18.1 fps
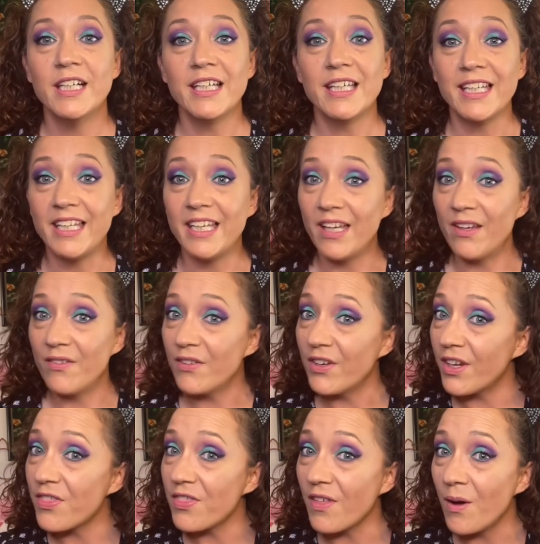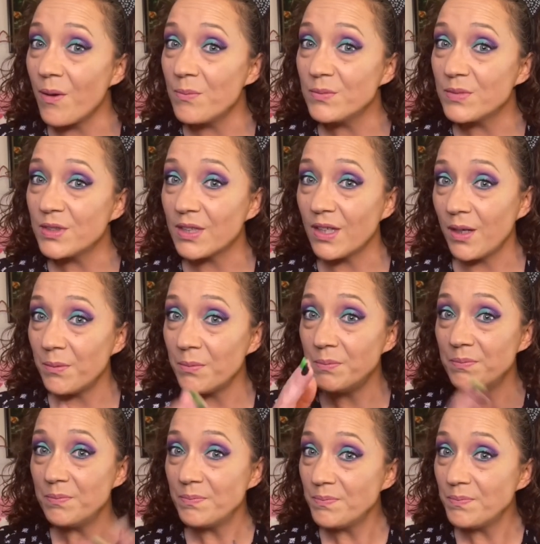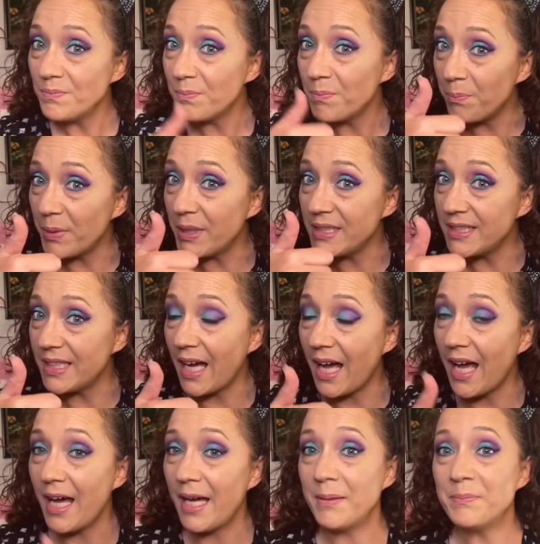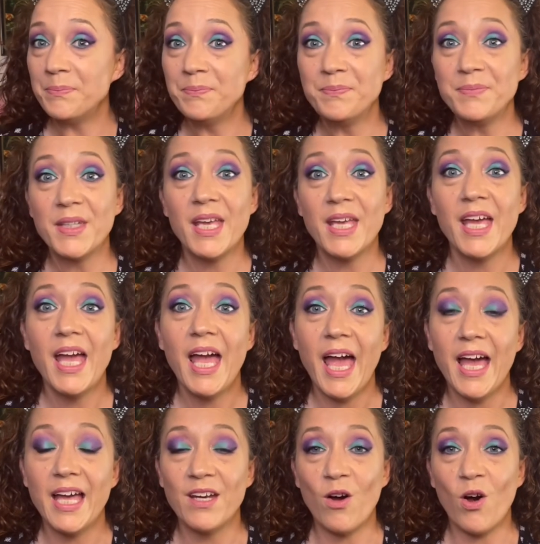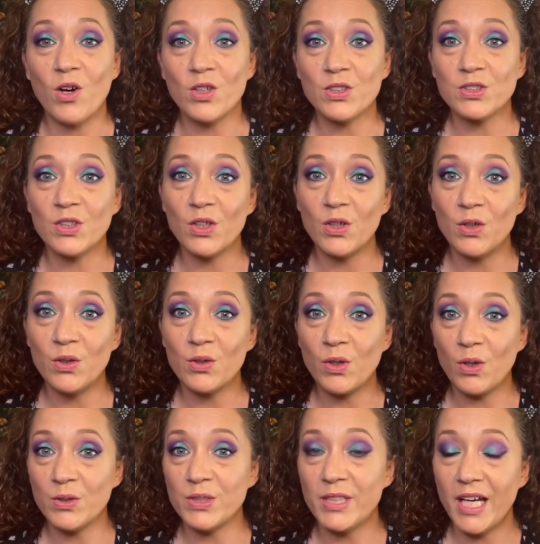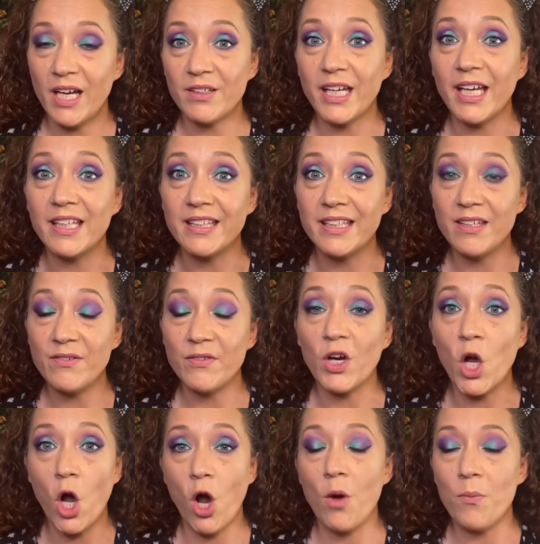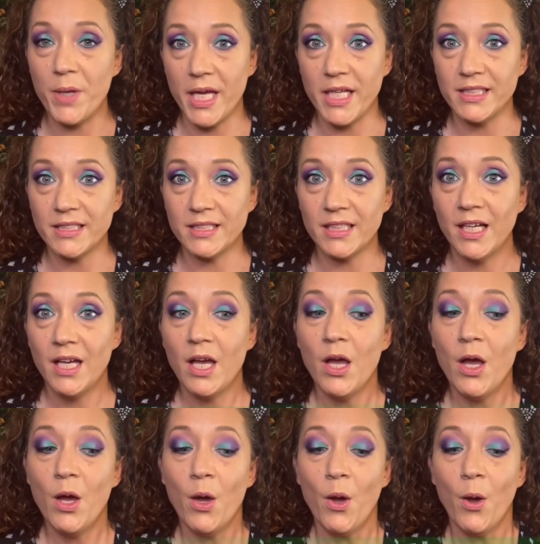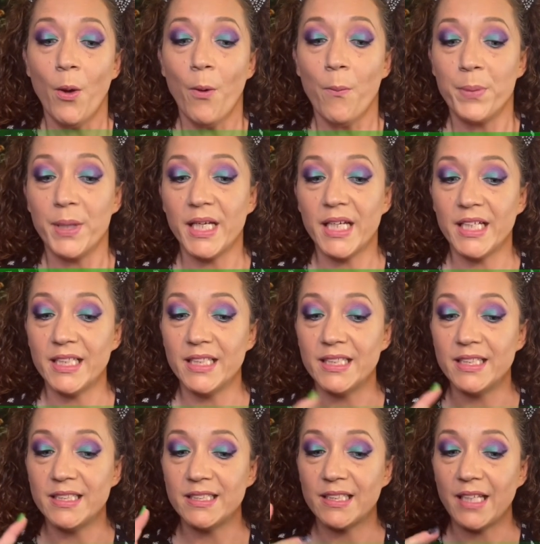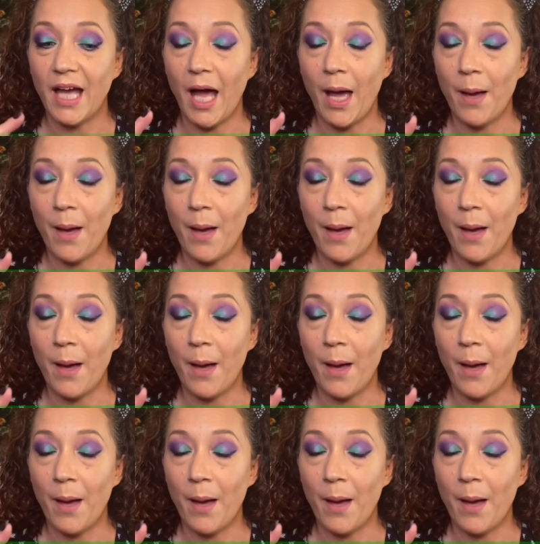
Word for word: give it a thumbs up big time and also go down and leave a comment because I